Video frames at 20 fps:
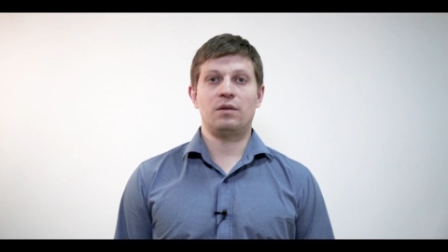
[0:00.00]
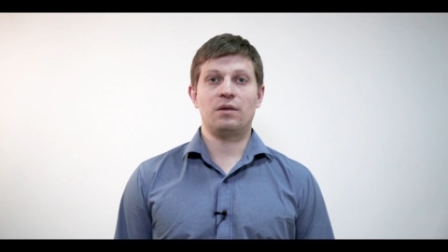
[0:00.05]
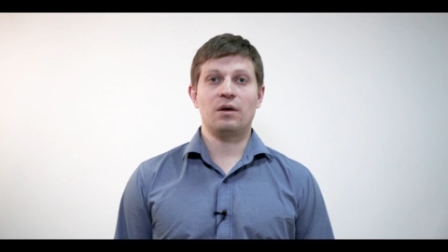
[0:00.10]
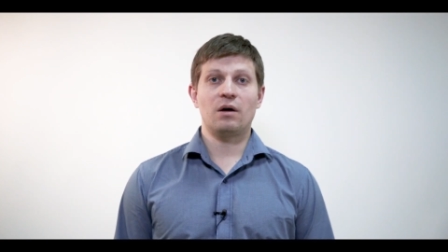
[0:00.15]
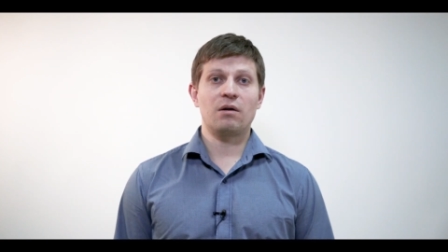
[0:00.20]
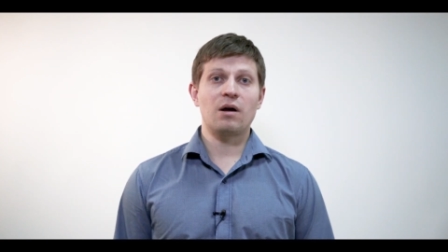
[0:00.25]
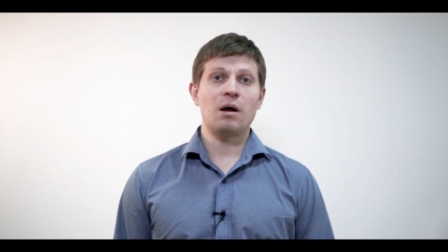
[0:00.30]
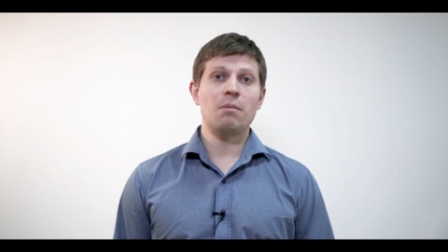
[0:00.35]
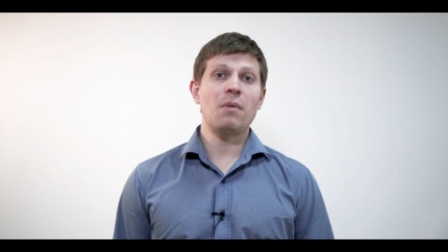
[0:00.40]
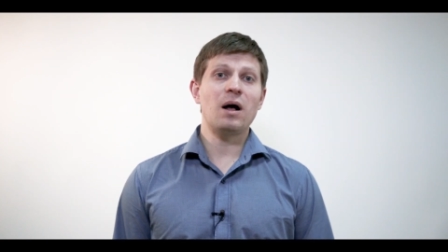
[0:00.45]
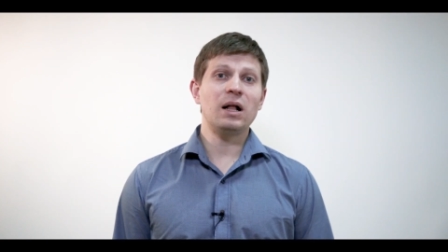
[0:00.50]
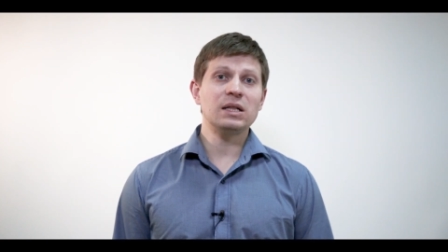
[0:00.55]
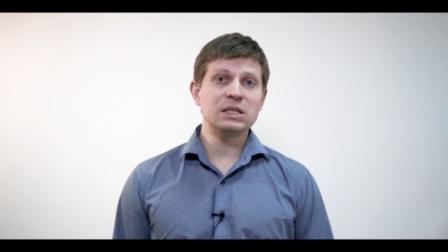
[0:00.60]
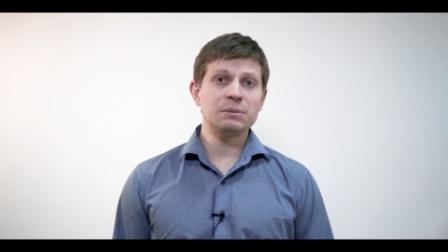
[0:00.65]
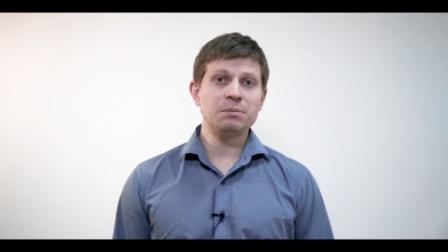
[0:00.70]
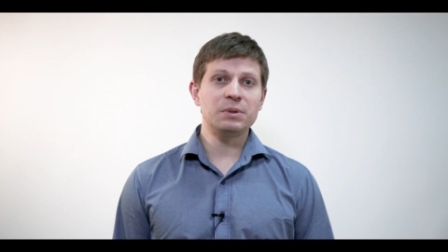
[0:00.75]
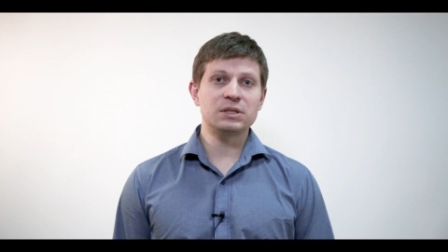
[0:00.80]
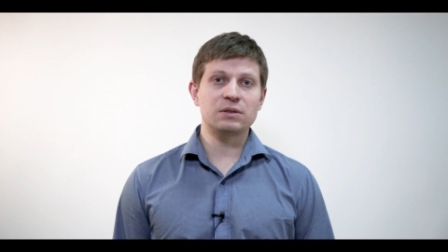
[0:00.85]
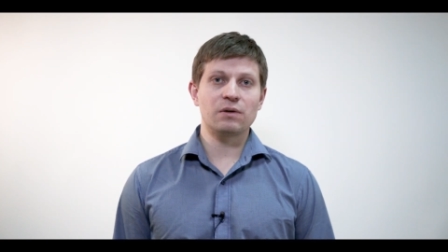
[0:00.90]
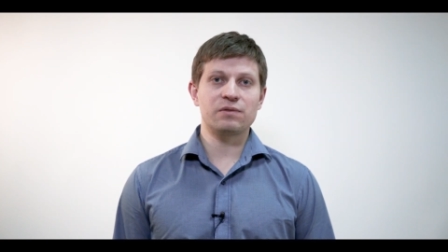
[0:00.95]
There are
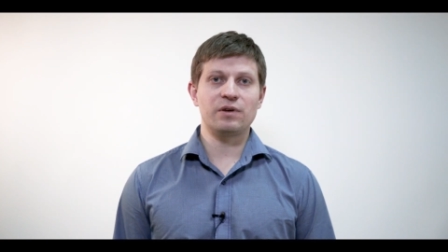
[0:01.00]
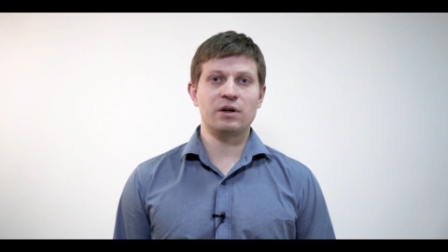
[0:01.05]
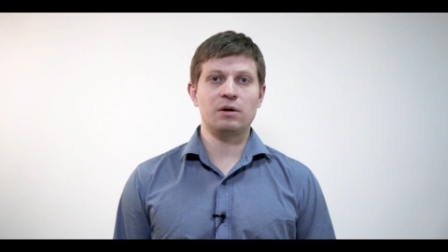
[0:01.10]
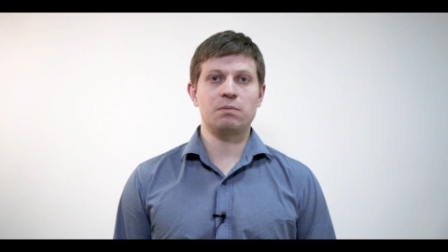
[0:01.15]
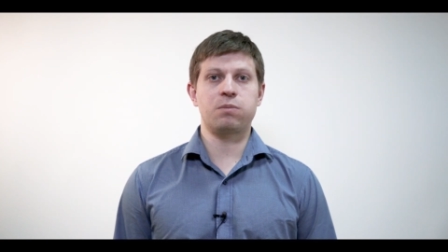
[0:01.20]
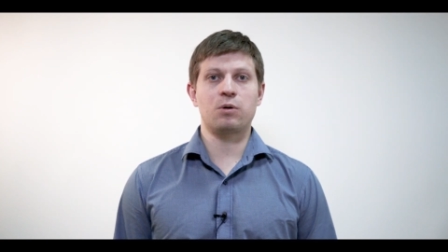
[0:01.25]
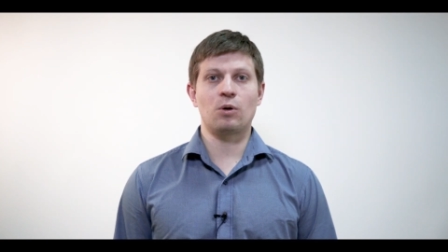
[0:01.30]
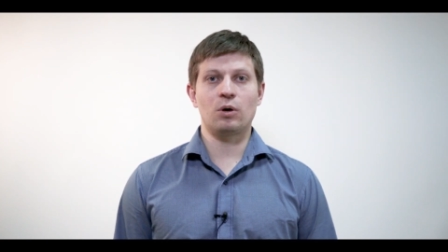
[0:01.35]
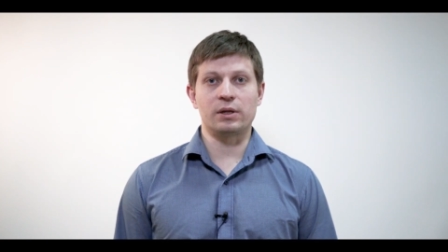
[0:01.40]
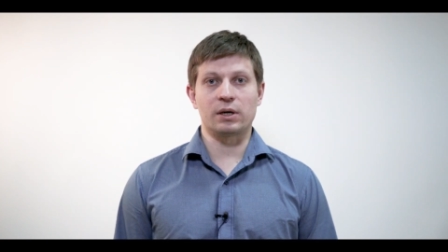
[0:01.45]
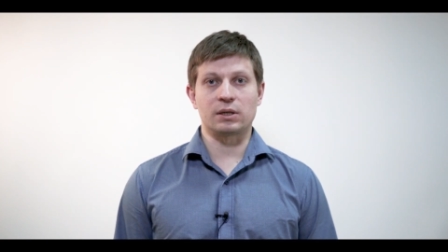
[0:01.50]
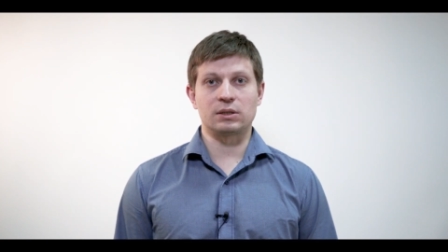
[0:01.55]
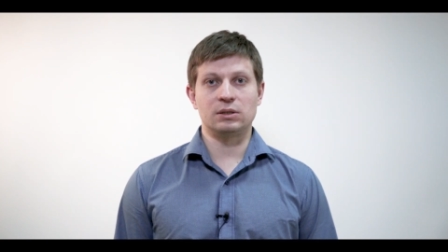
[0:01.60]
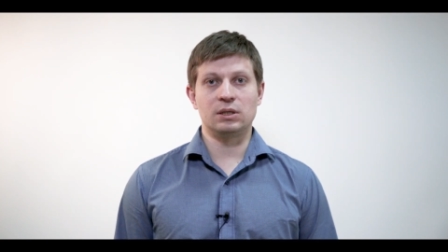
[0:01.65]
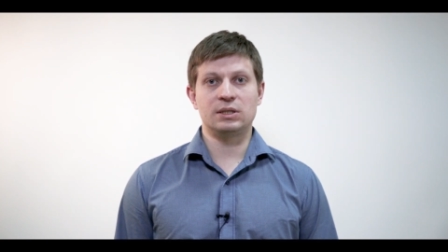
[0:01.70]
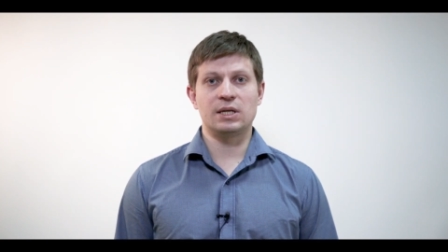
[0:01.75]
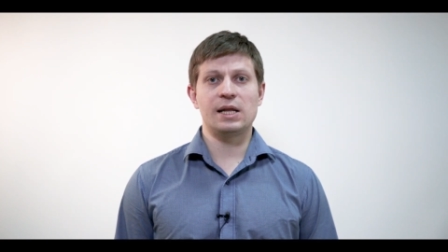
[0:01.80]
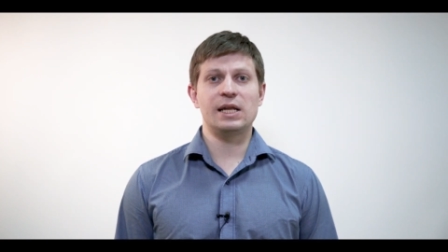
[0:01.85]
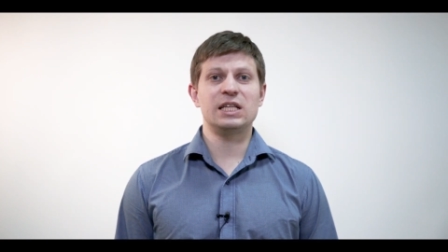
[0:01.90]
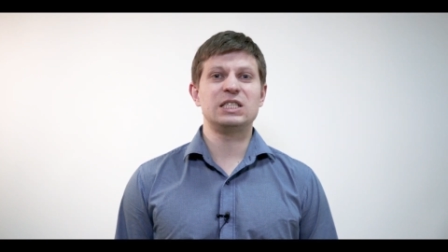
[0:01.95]
multiple software products
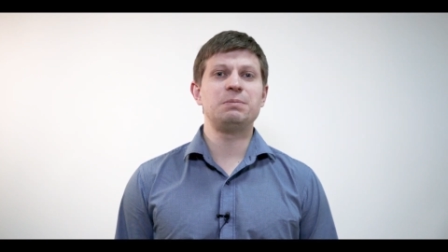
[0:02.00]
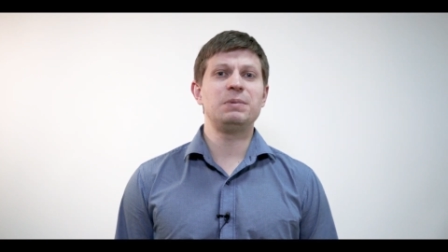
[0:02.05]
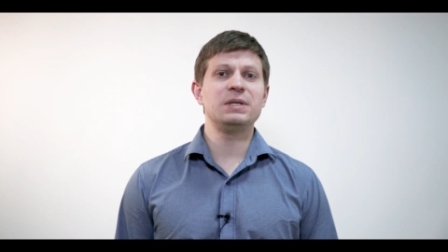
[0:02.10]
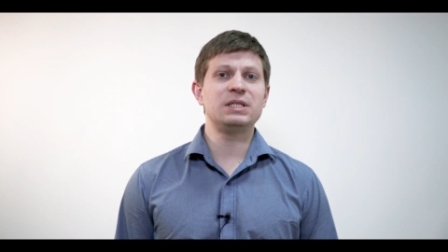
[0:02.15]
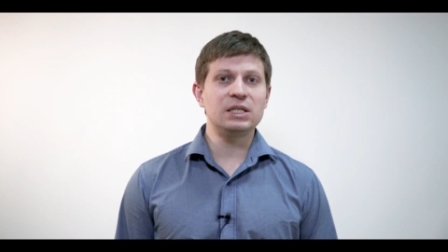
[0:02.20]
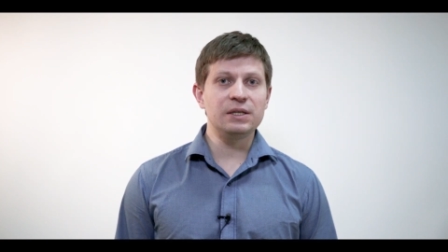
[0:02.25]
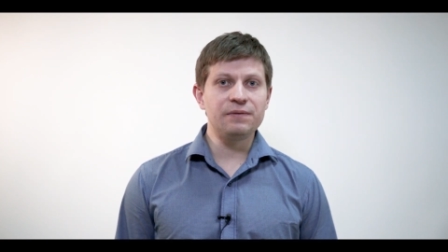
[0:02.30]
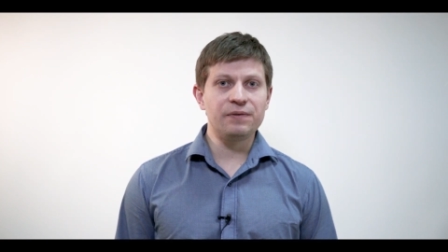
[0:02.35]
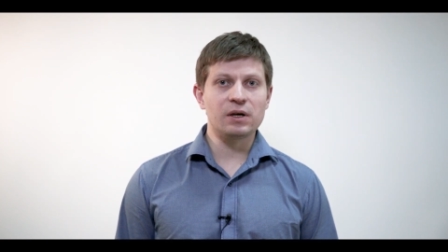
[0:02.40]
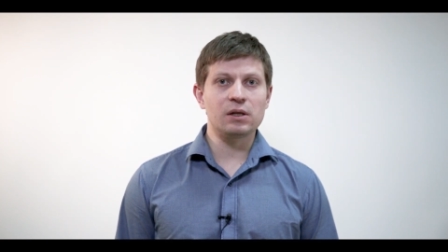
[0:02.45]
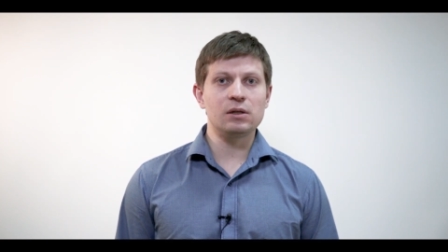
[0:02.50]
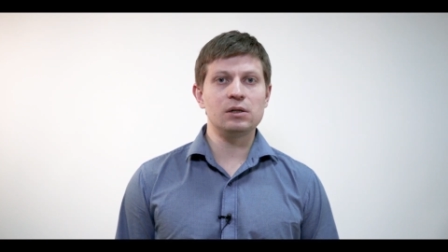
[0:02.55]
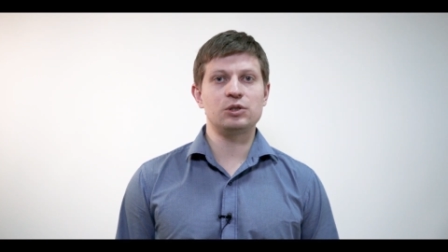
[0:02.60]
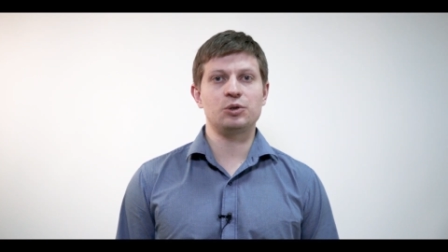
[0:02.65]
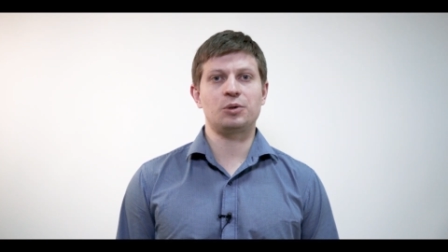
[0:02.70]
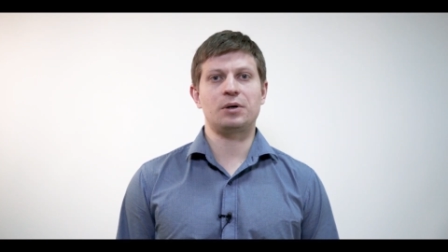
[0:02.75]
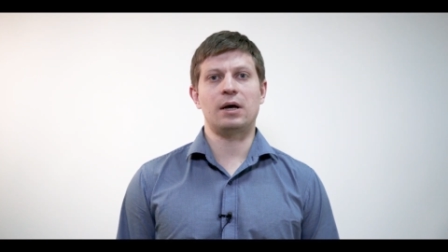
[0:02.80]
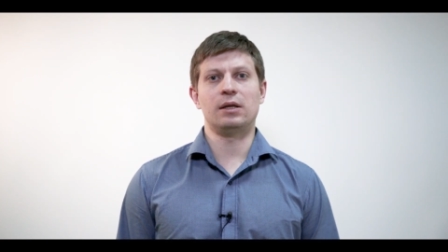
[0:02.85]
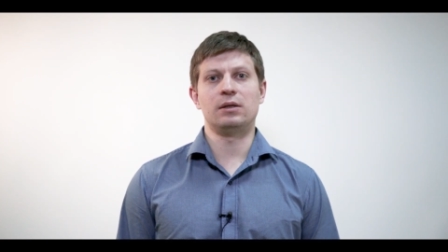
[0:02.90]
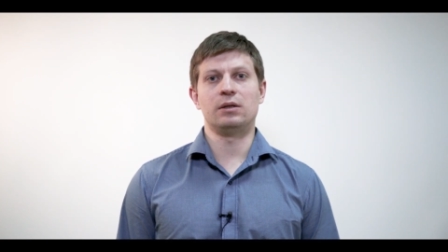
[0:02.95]
designed specifically
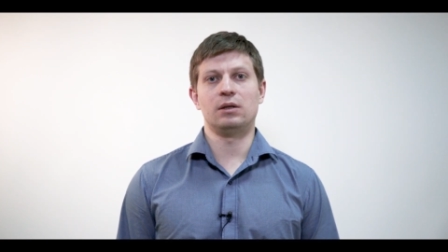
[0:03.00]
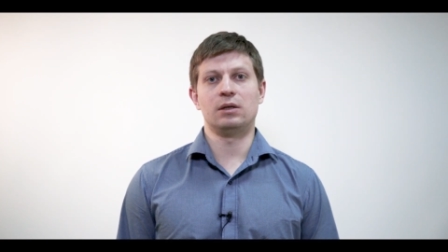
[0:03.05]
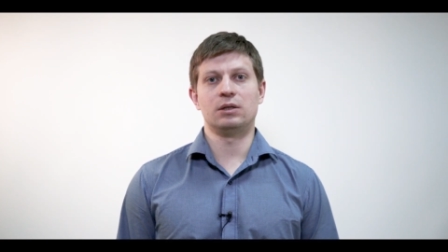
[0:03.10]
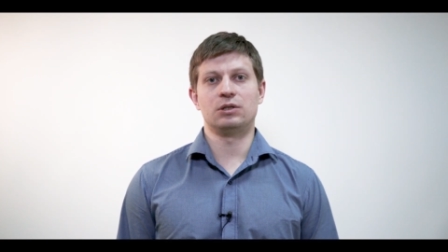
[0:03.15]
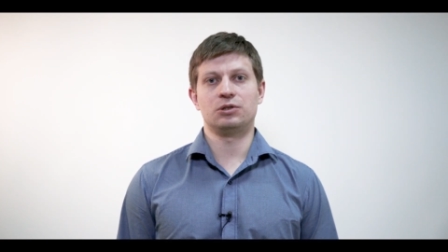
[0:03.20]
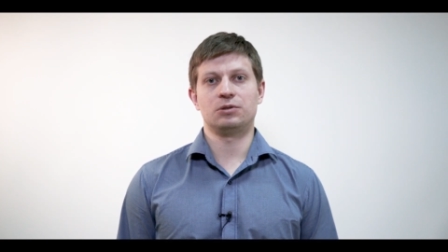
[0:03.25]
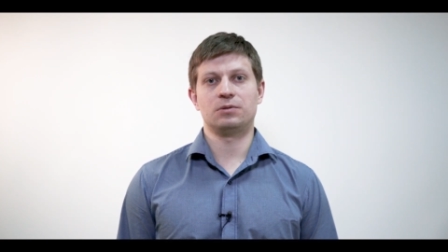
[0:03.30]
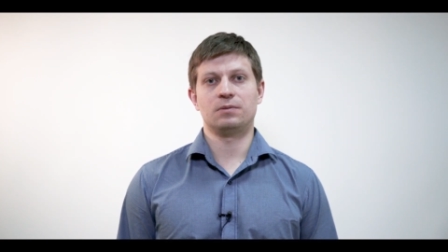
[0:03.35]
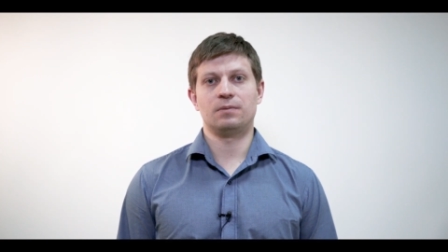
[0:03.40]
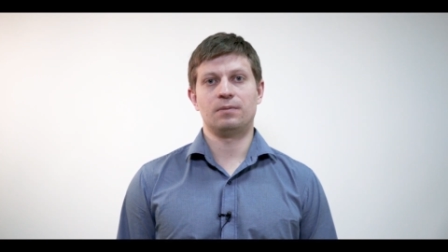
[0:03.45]
to handle it.